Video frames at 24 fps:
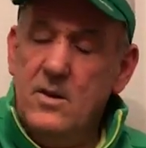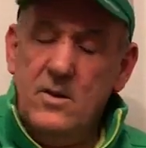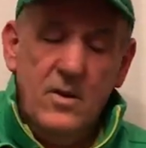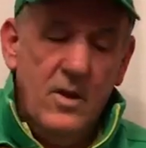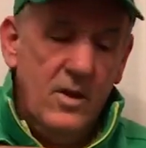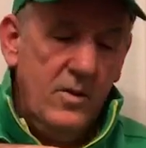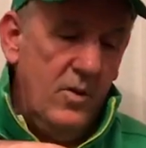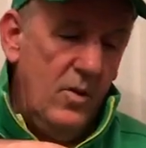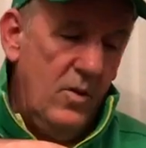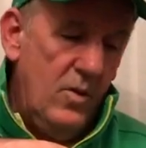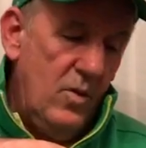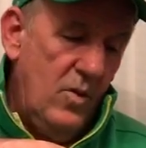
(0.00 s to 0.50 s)
I
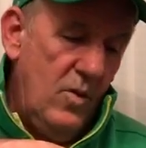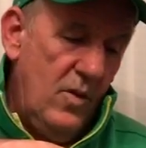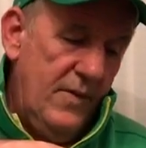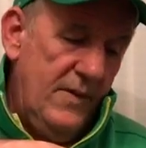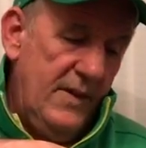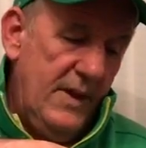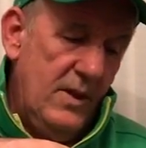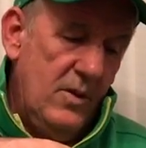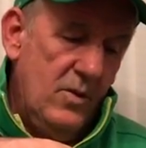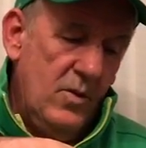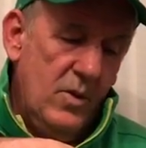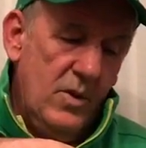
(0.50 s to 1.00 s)
don't know if
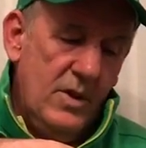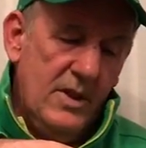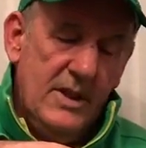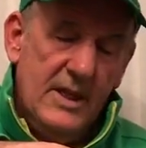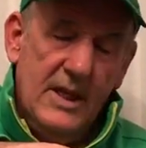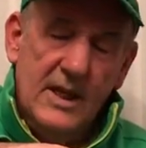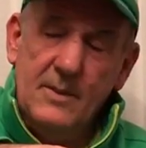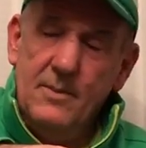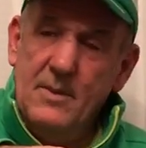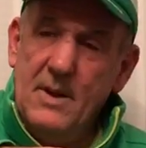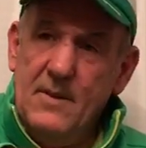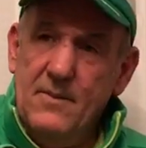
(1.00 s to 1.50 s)
you noticed
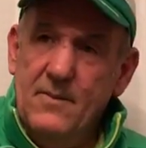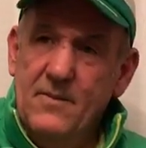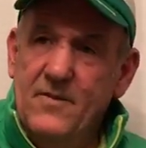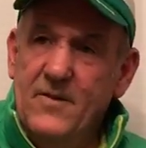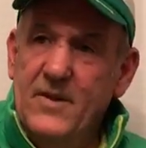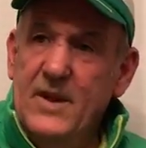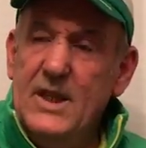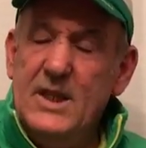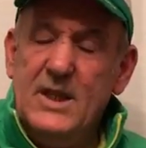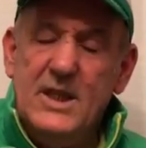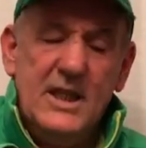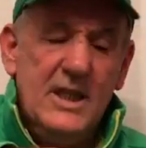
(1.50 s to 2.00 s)
there, but
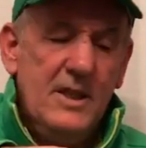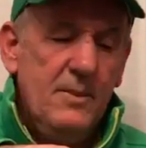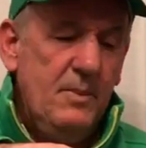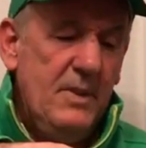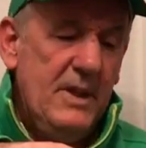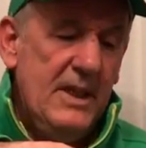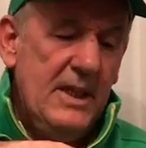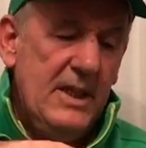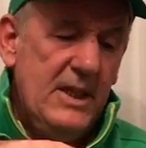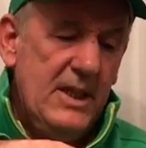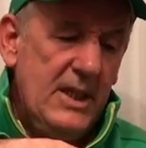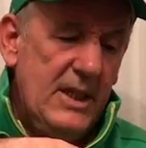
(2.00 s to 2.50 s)
VG,
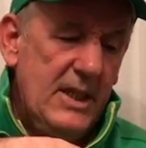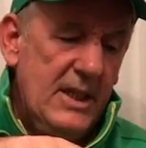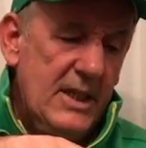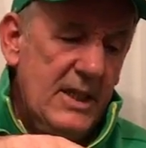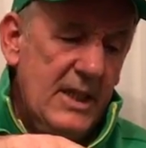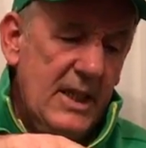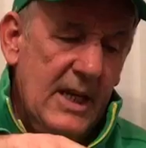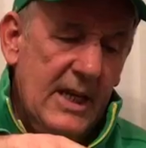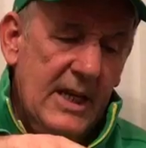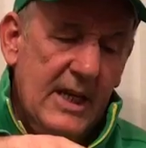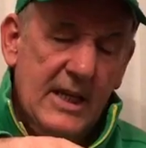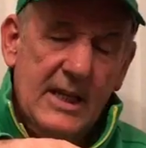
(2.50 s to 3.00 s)
PG
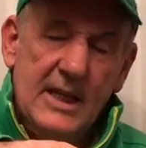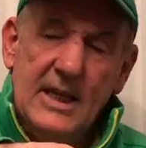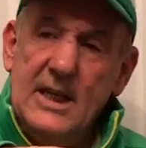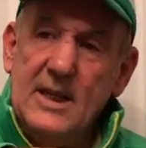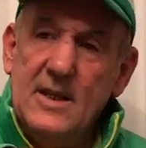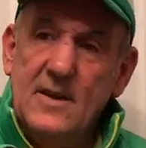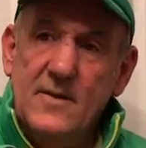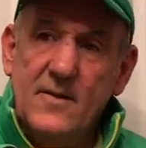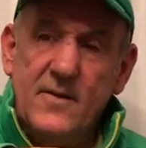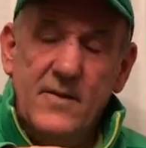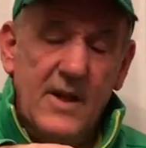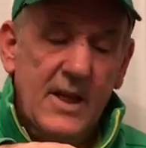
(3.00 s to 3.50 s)
and
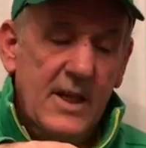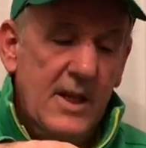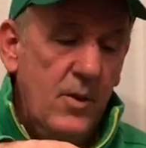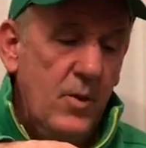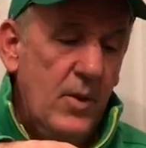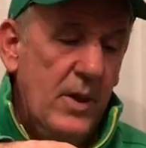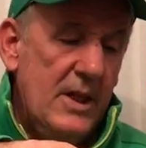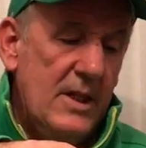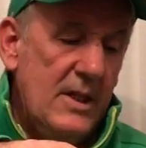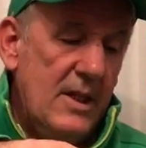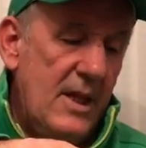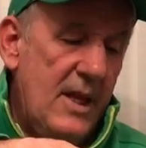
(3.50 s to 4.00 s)
nicotine is very
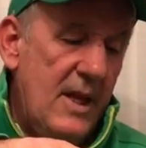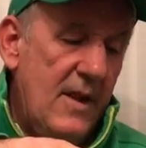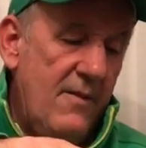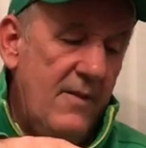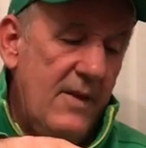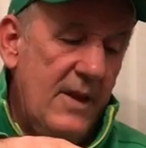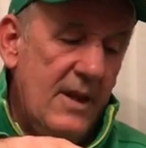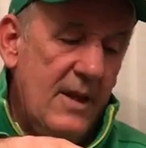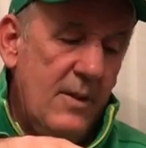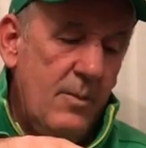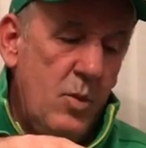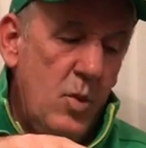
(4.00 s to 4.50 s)
widely
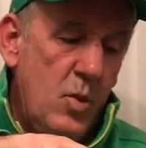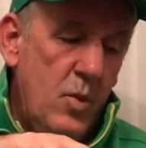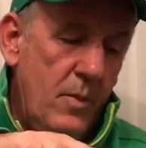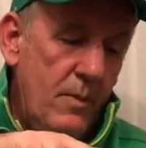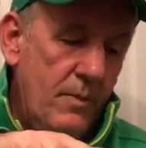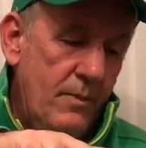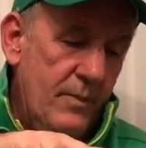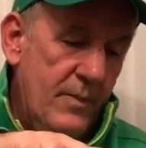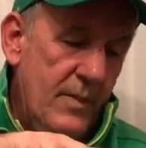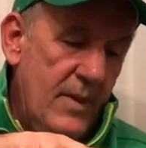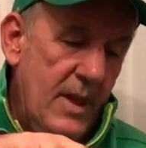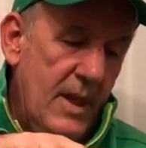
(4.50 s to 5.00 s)
available.
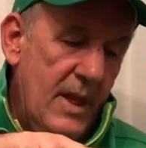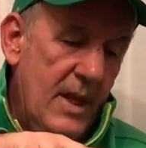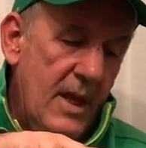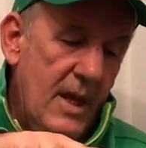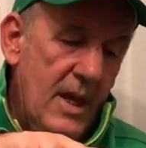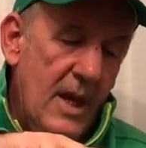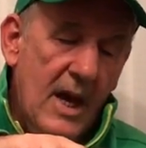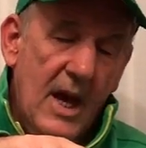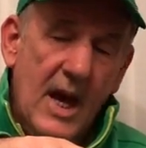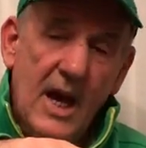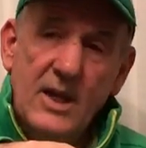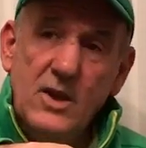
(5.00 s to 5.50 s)

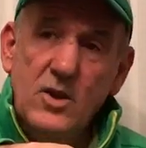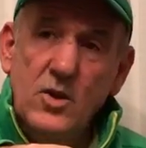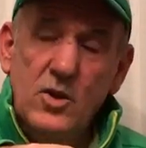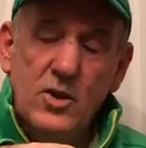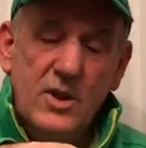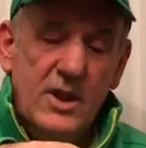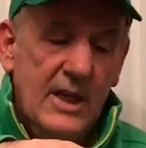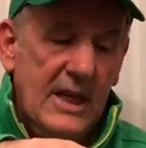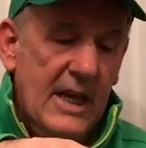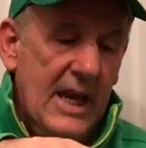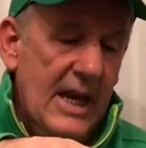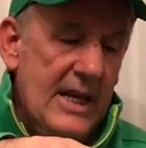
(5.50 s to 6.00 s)
I
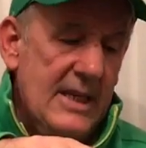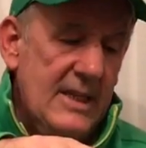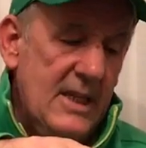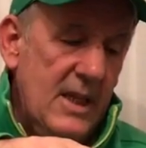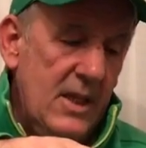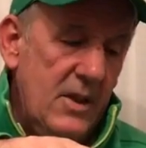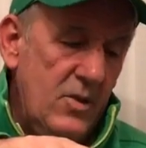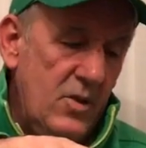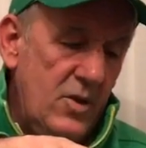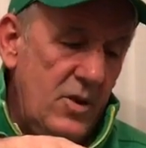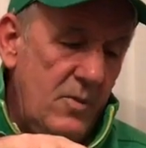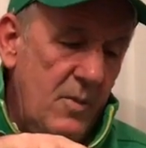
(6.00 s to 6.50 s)
use the guys
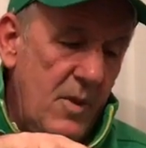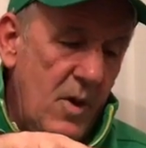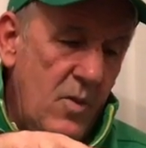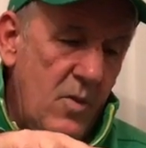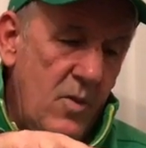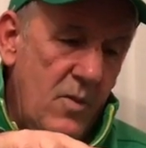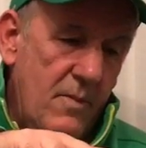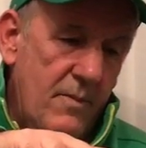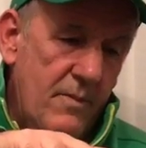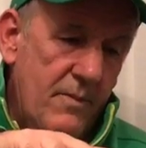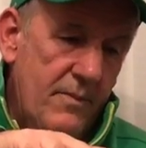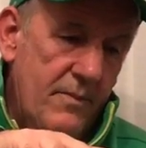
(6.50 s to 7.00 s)
at Loose Mill.
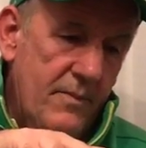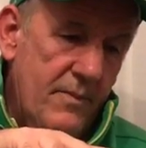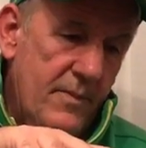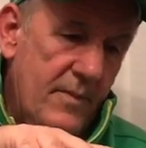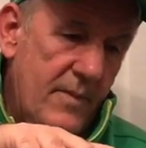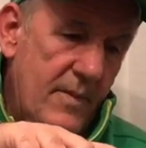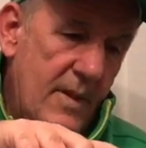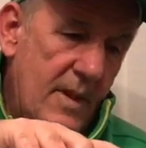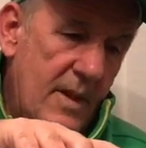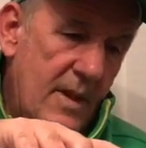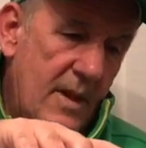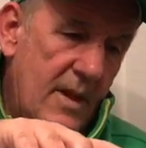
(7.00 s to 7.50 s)

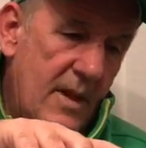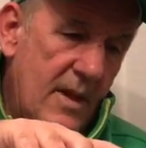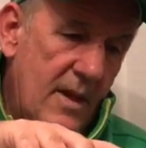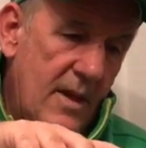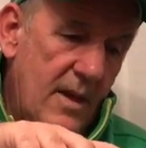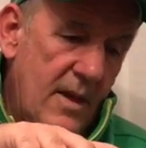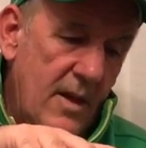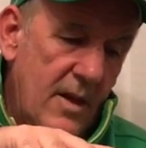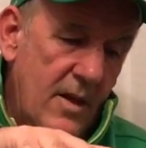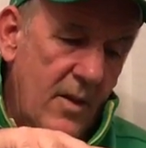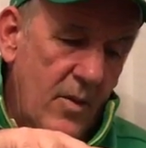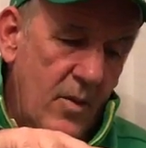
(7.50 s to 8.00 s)

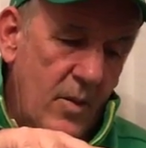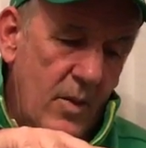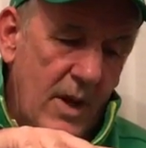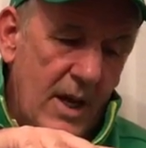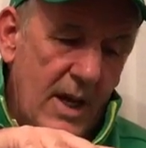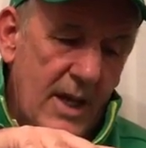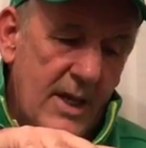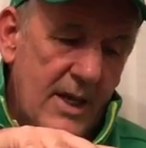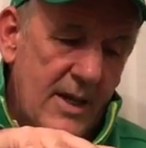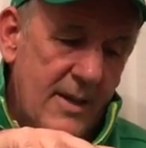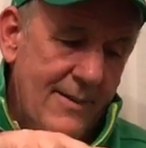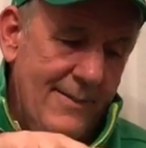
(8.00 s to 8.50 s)

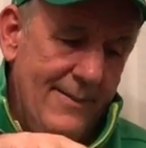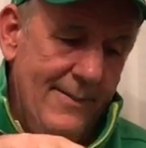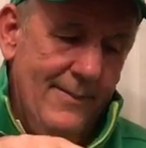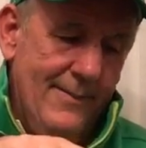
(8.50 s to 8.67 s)
Why?